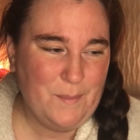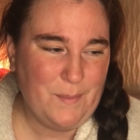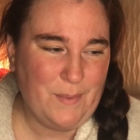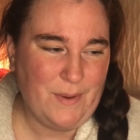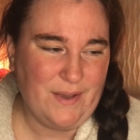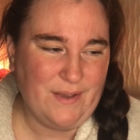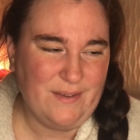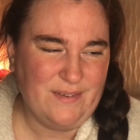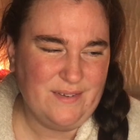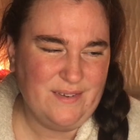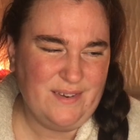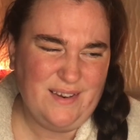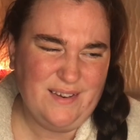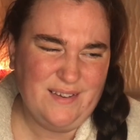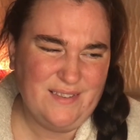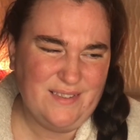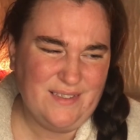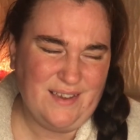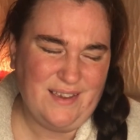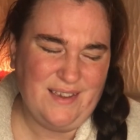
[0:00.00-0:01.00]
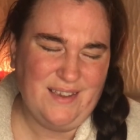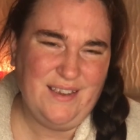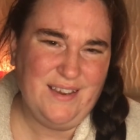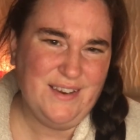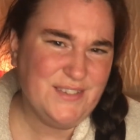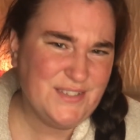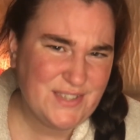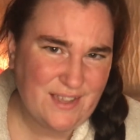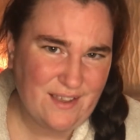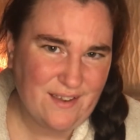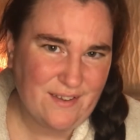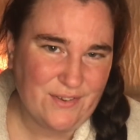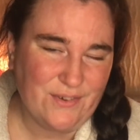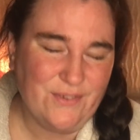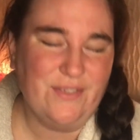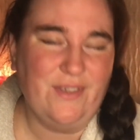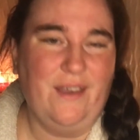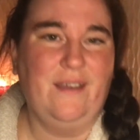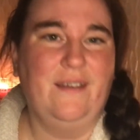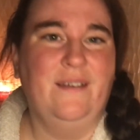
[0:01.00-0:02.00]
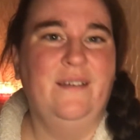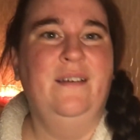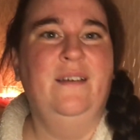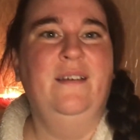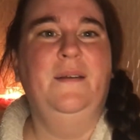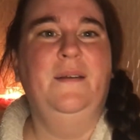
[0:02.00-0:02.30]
But here's the other thing.